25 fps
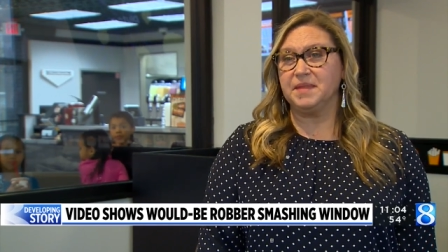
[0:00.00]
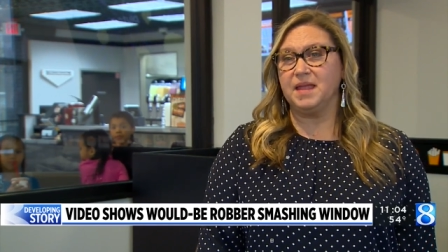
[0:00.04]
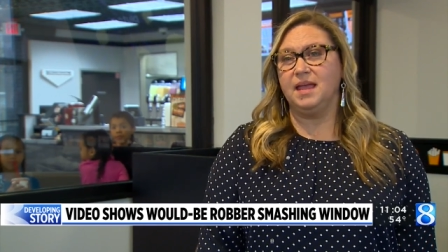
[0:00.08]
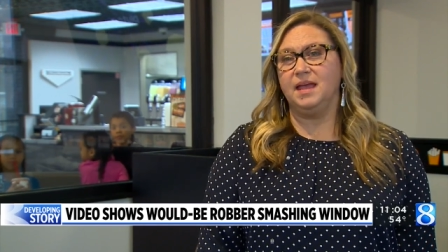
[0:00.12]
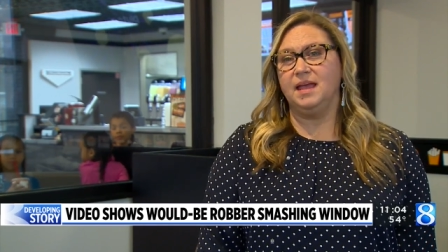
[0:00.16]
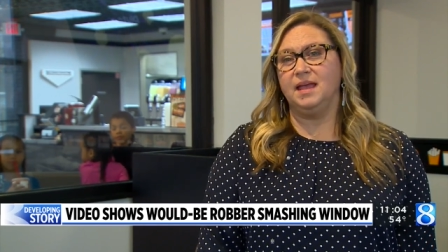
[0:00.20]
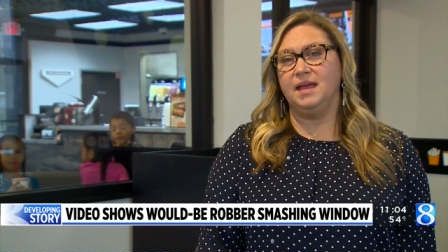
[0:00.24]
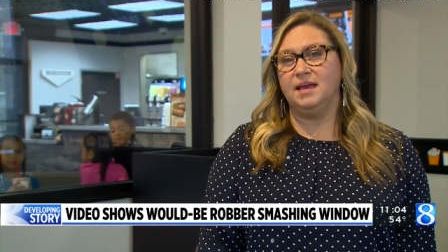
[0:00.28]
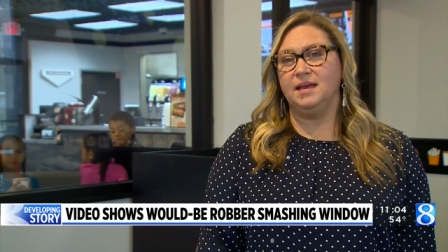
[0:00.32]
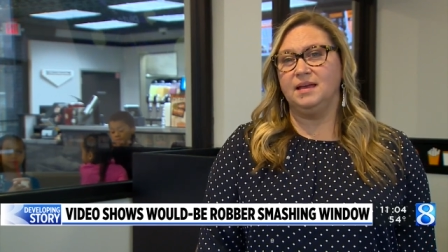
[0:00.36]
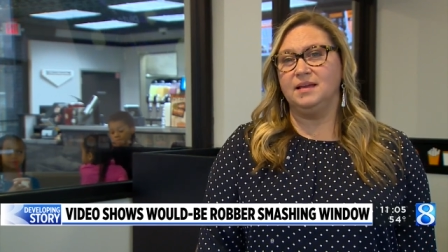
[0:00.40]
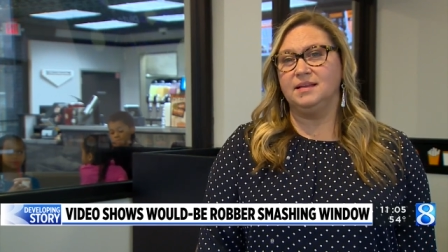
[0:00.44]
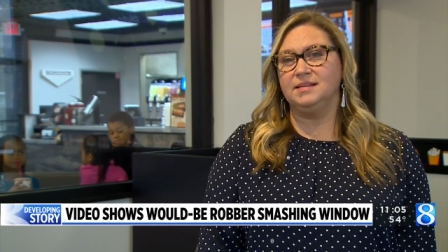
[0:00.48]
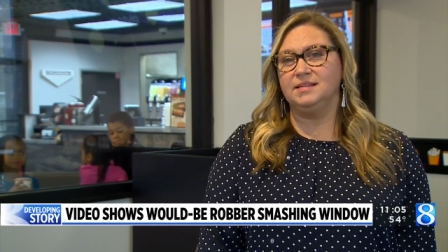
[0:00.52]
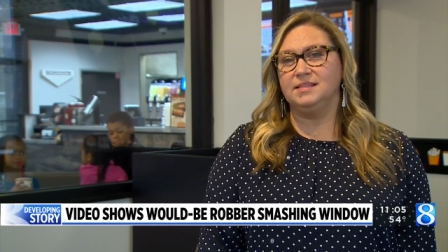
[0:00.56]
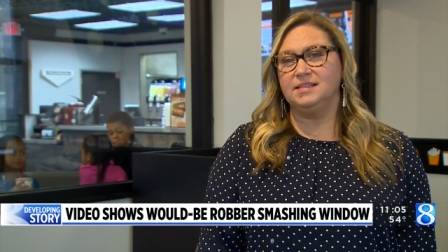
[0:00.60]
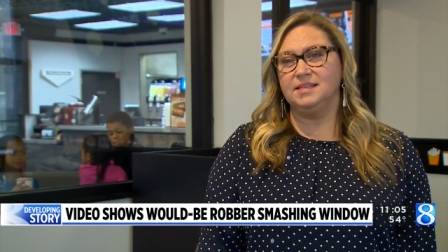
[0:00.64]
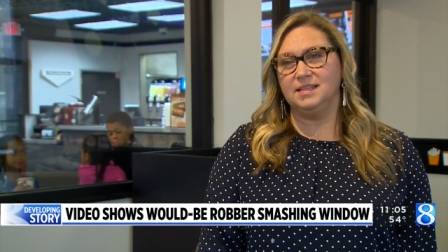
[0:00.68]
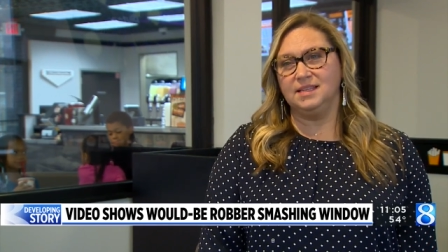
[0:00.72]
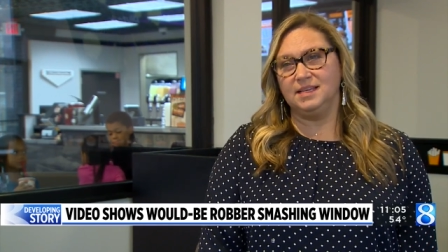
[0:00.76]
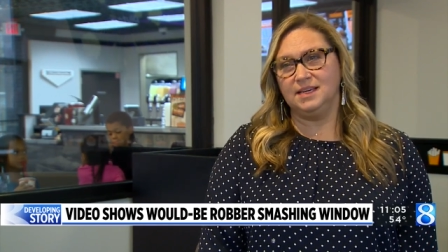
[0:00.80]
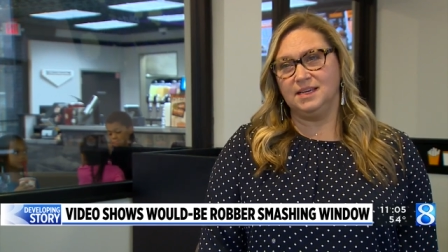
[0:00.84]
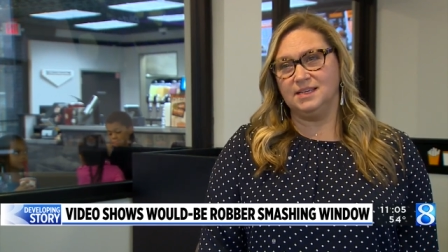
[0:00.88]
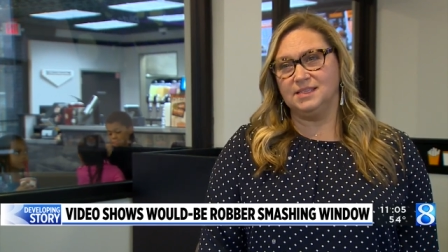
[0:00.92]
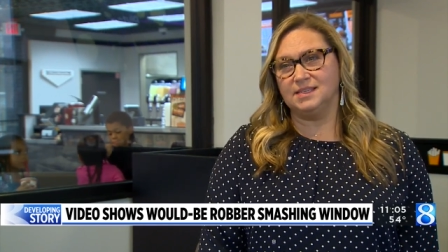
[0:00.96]
and did
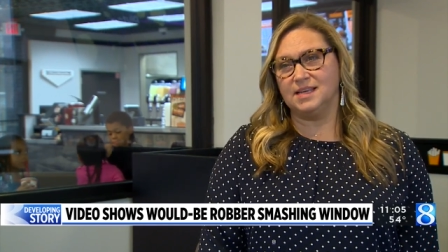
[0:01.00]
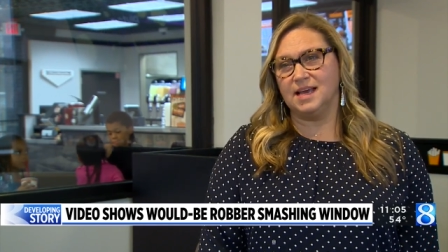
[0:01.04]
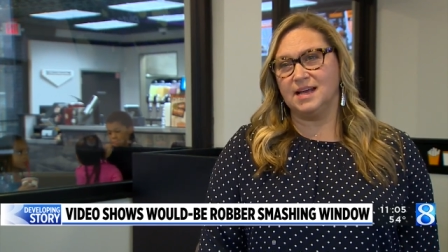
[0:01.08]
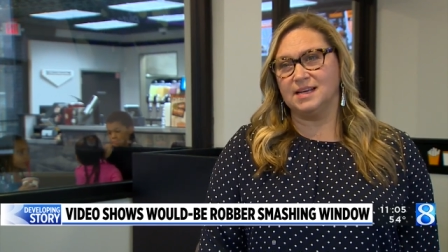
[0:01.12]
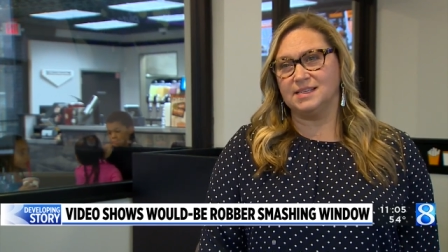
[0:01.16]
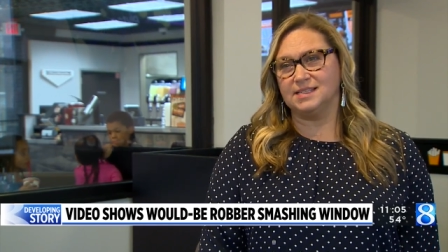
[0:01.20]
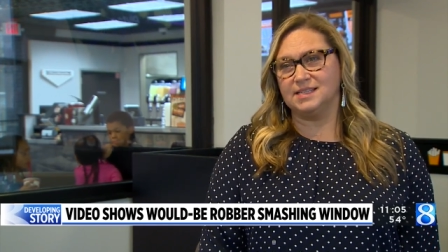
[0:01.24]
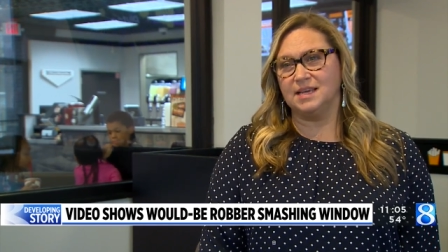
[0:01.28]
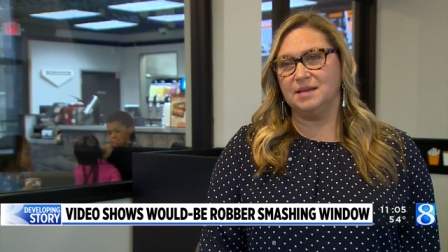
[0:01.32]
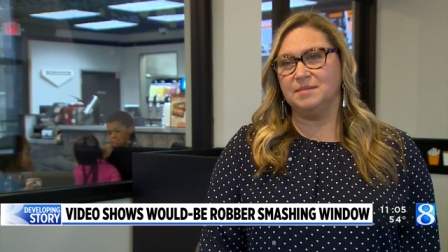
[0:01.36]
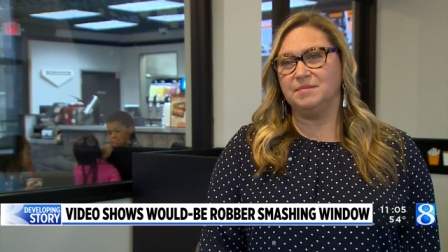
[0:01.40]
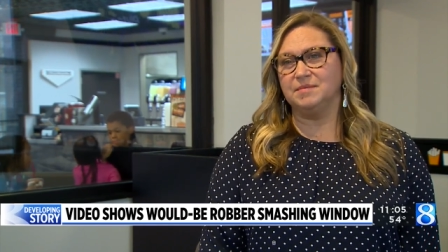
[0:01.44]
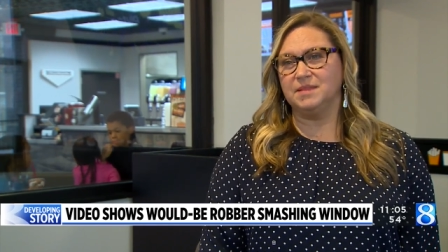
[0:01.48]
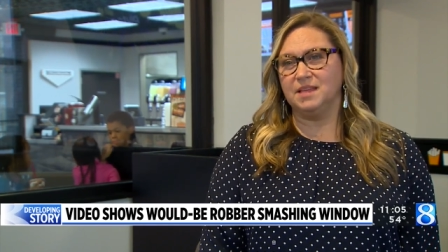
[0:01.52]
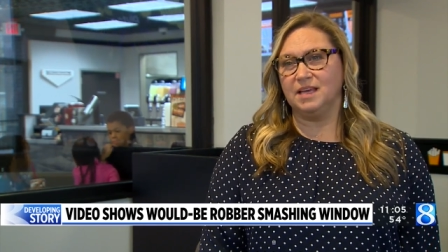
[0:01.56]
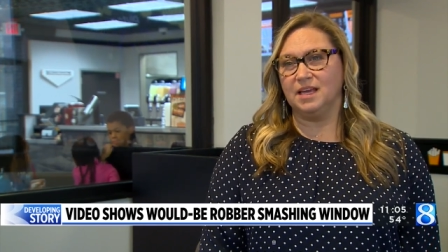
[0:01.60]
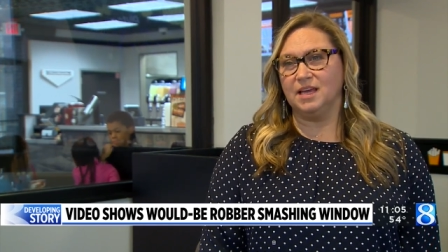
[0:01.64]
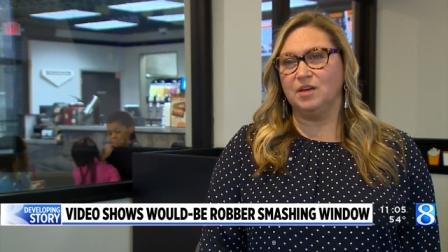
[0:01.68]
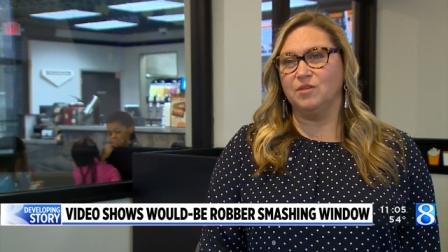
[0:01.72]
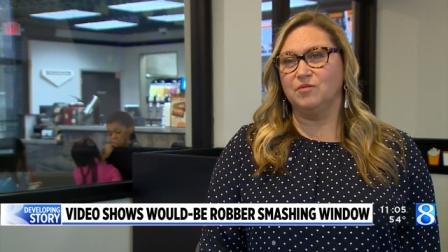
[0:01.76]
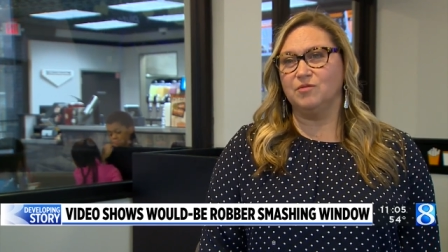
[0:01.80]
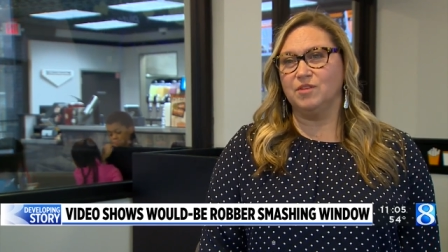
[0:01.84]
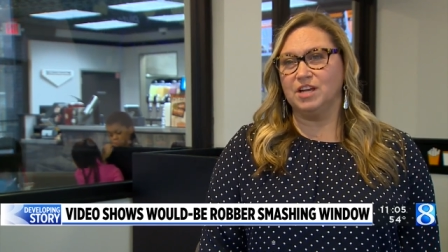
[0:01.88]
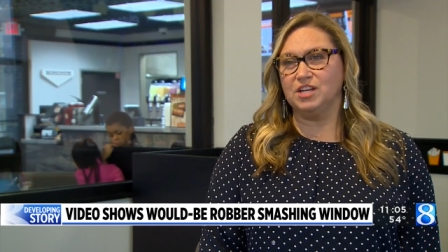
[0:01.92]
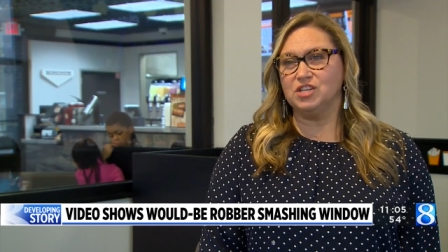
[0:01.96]
the exact same
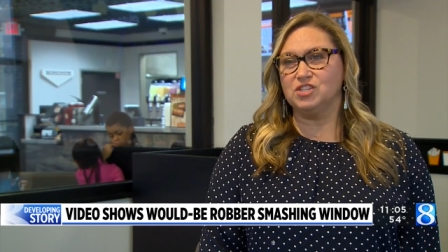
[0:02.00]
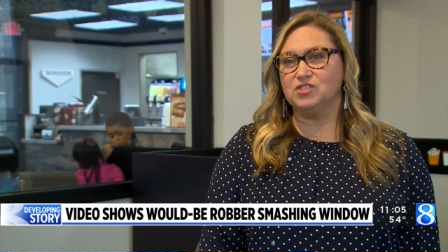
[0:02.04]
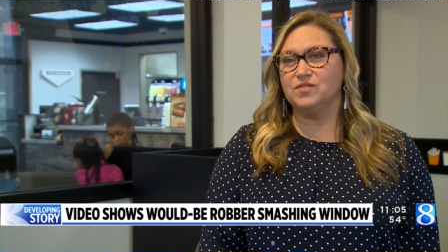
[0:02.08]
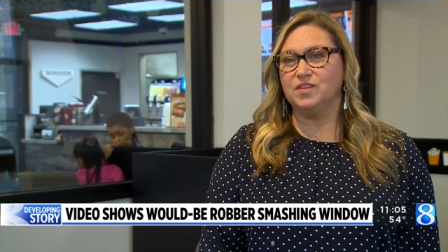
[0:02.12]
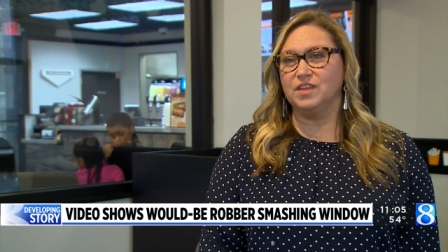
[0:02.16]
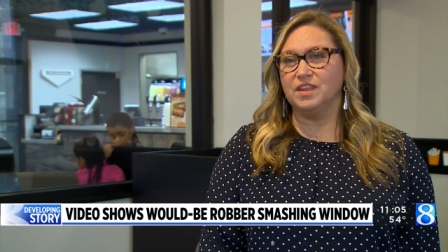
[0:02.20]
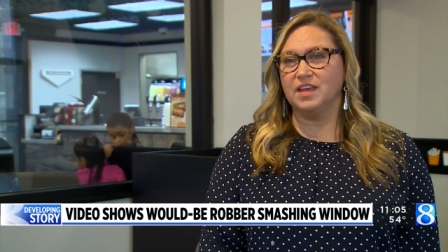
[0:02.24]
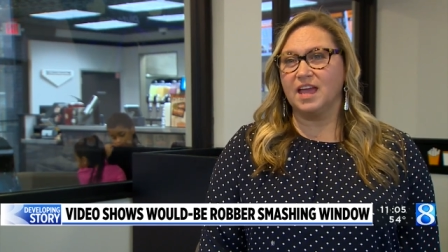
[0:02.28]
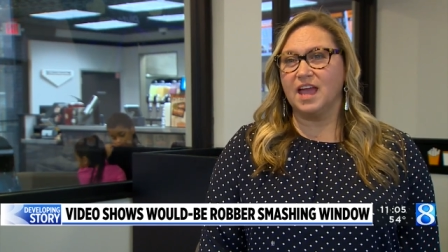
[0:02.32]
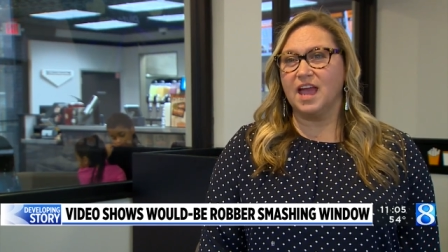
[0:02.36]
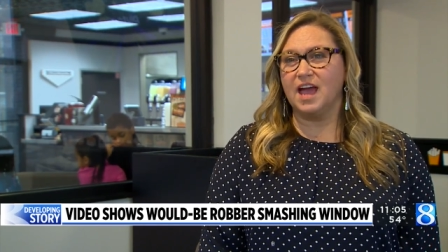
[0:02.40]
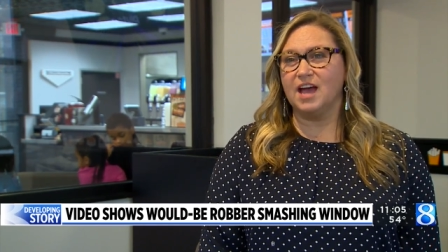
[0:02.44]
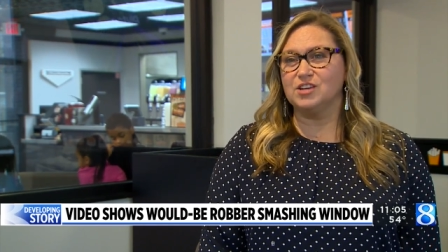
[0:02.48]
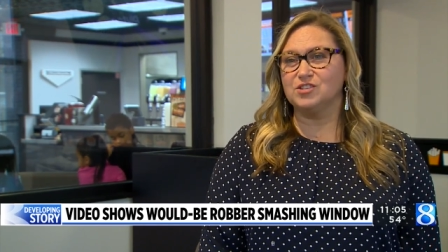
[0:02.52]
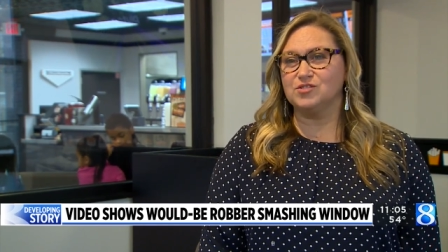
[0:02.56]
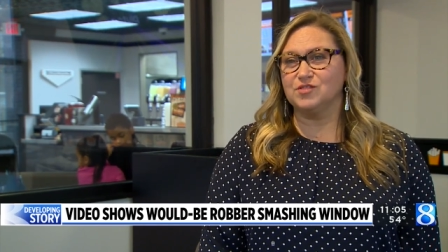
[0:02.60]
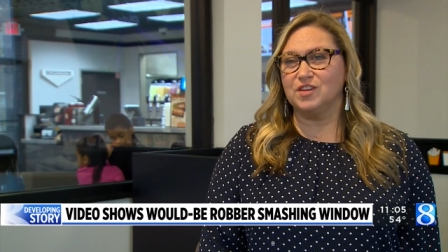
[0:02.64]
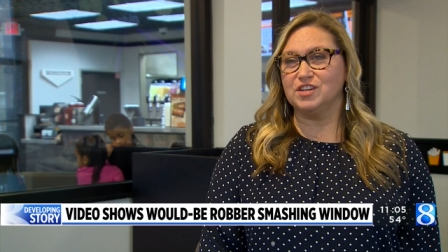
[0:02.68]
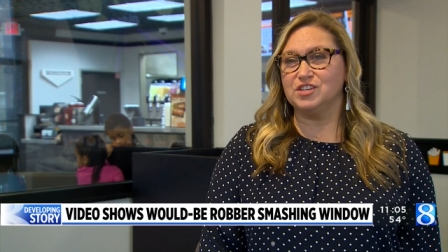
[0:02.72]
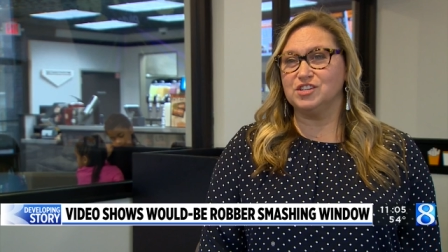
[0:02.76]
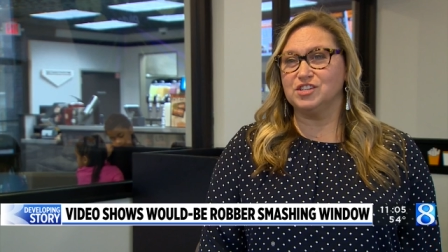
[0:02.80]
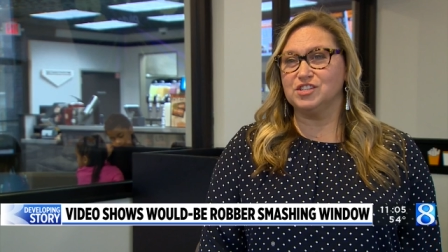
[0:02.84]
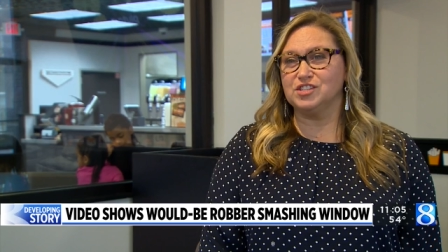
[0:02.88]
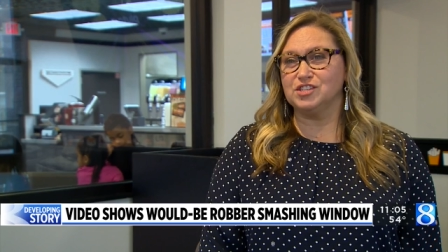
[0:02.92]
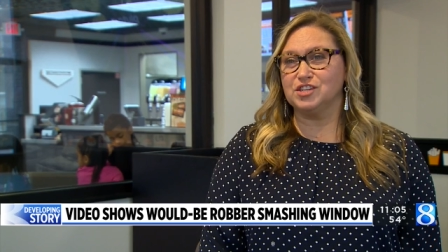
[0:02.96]
thing, reached for the cash
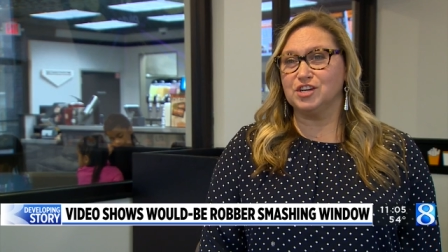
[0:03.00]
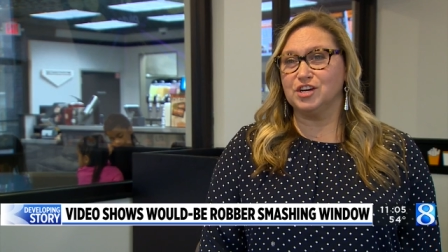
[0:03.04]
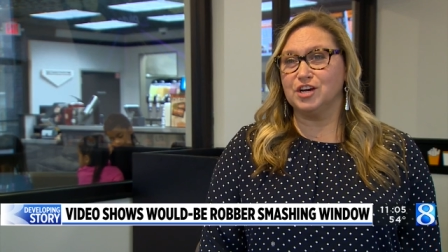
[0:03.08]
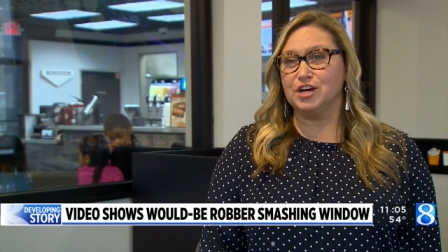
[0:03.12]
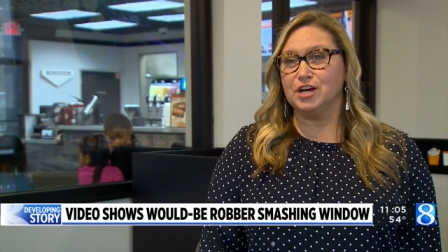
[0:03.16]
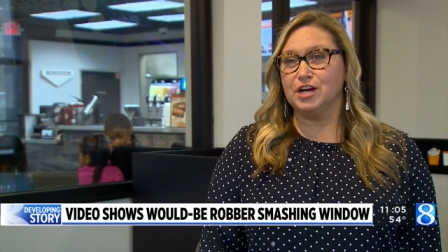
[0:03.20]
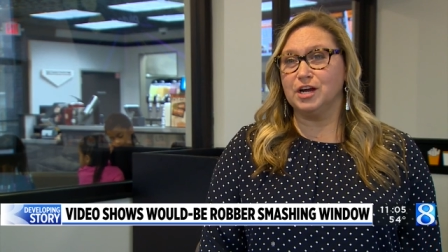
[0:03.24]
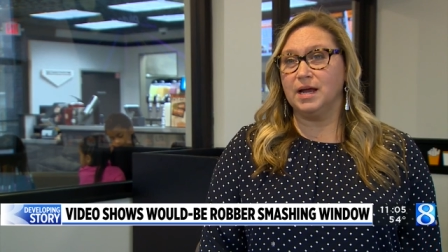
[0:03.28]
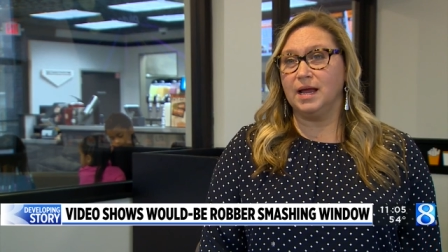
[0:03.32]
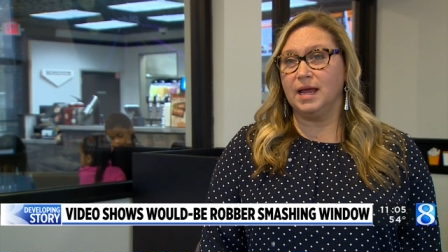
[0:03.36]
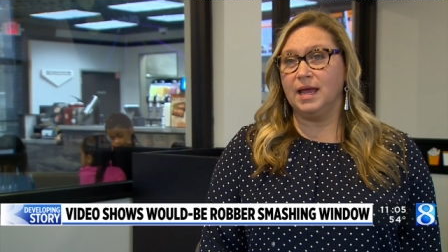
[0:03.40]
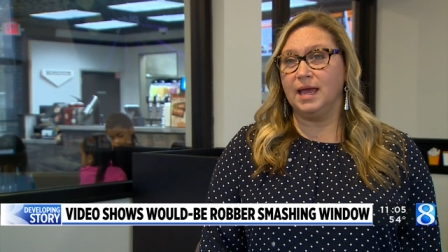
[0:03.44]
register,